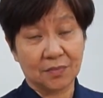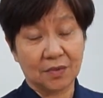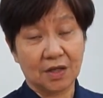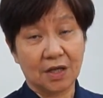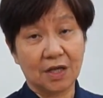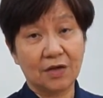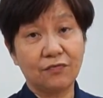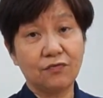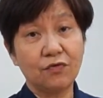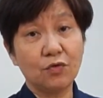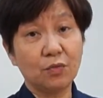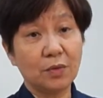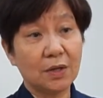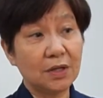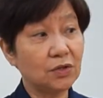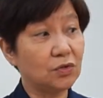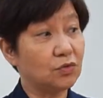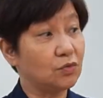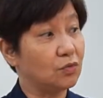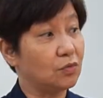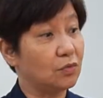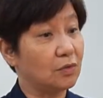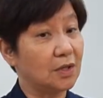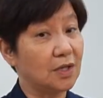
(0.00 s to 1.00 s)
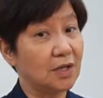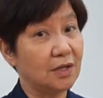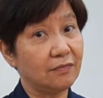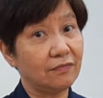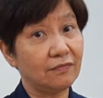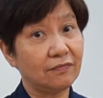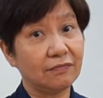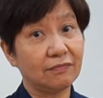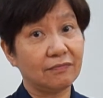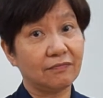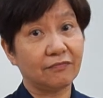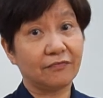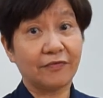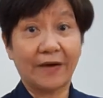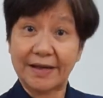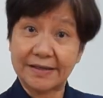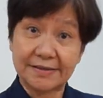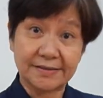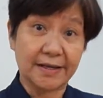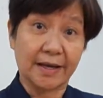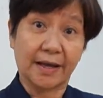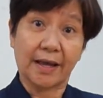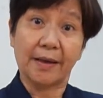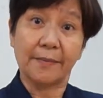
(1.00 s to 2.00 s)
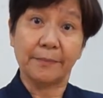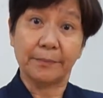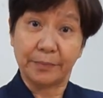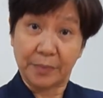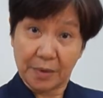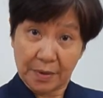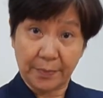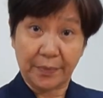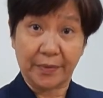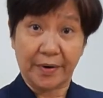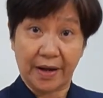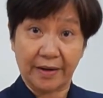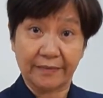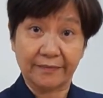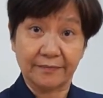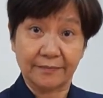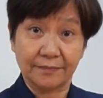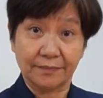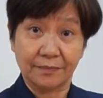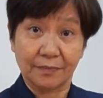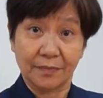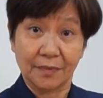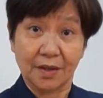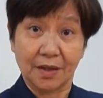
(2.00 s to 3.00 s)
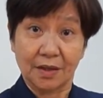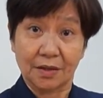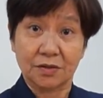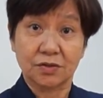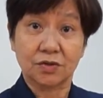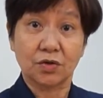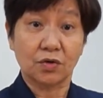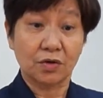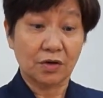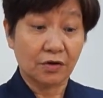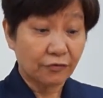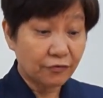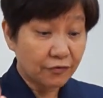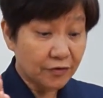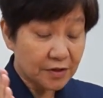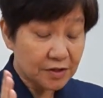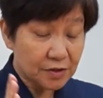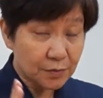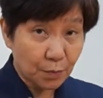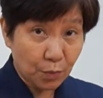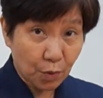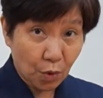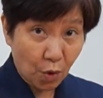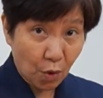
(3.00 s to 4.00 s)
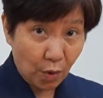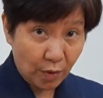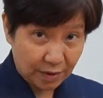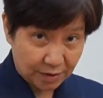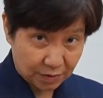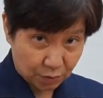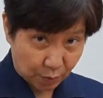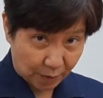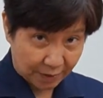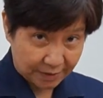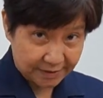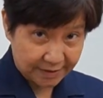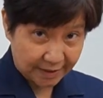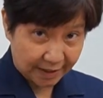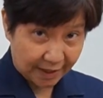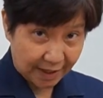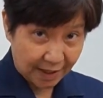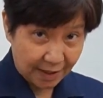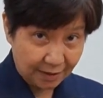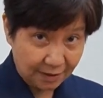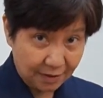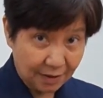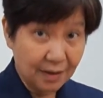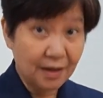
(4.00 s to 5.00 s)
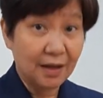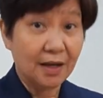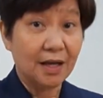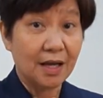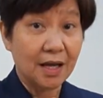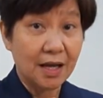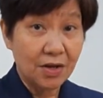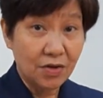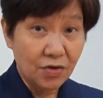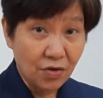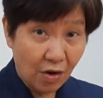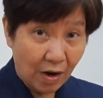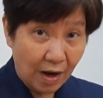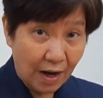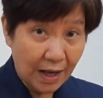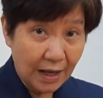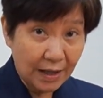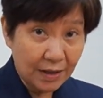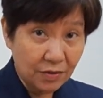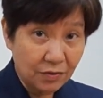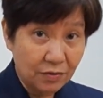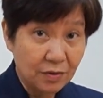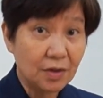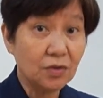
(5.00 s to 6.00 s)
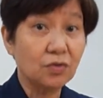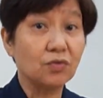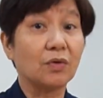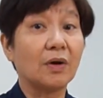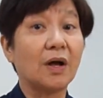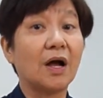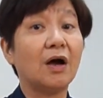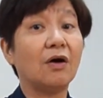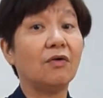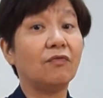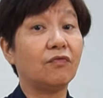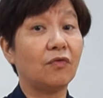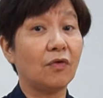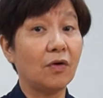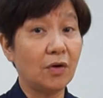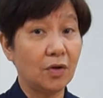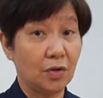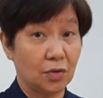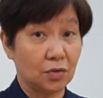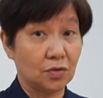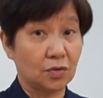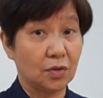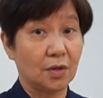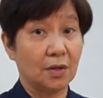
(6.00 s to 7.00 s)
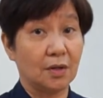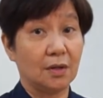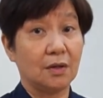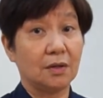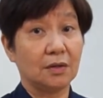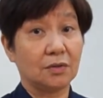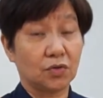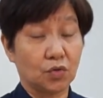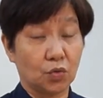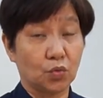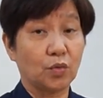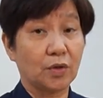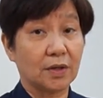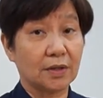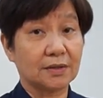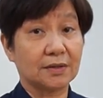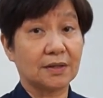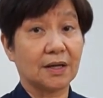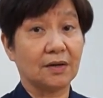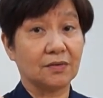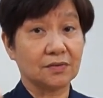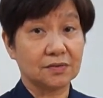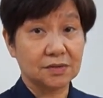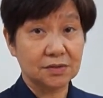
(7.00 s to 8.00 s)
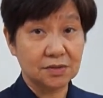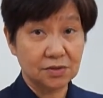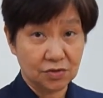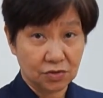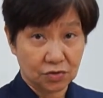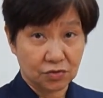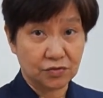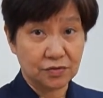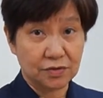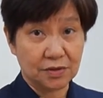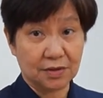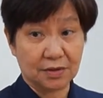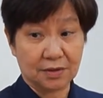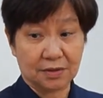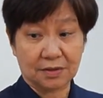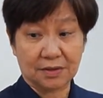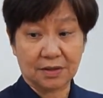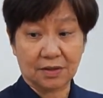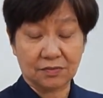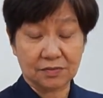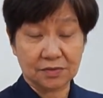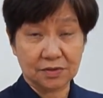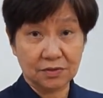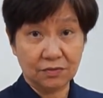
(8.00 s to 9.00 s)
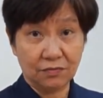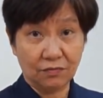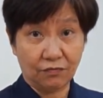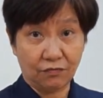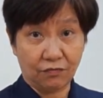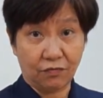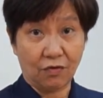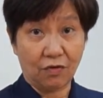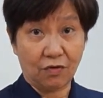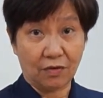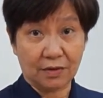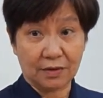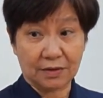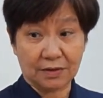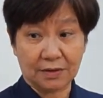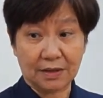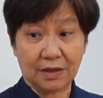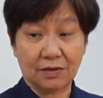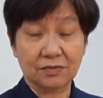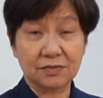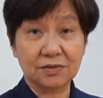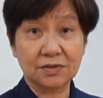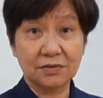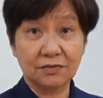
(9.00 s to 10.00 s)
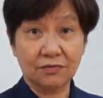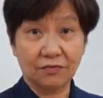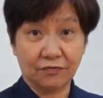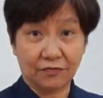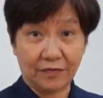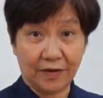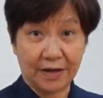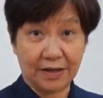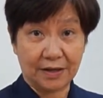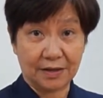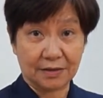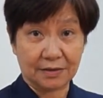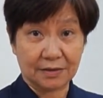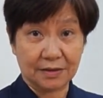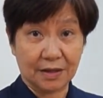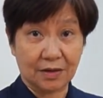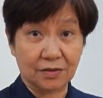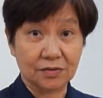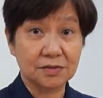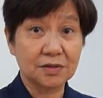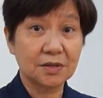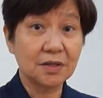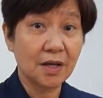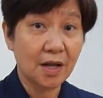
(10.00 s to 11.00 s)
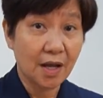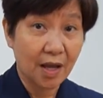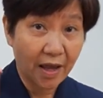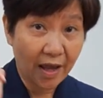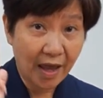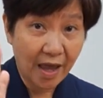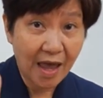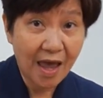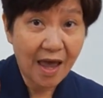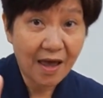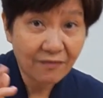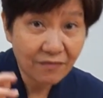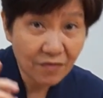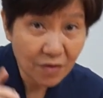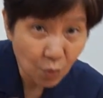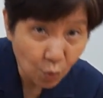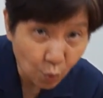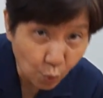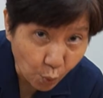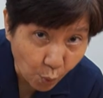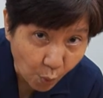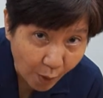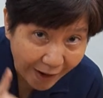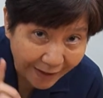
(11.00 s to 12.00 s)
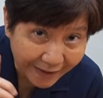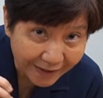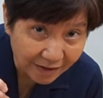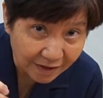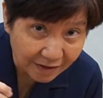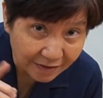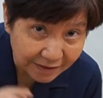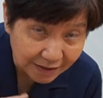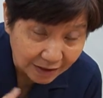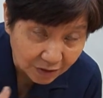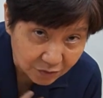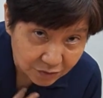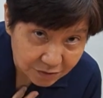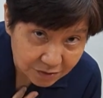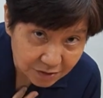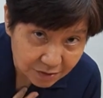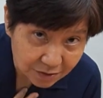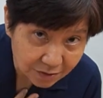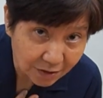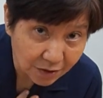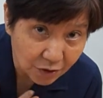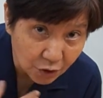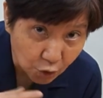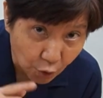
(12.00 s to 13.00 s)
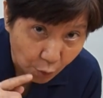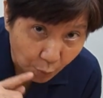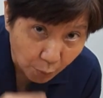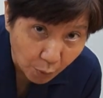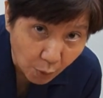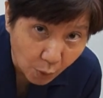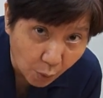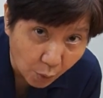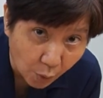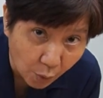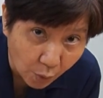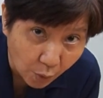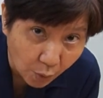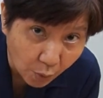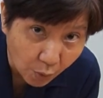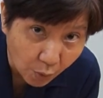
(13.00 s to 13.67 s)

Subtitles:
If you want to give 5 seconds per breath, so the first blow is 1 second. In your heart, you need to count for 2,000, 3,000, 4,000, 5,000. Every 1,000 you blow.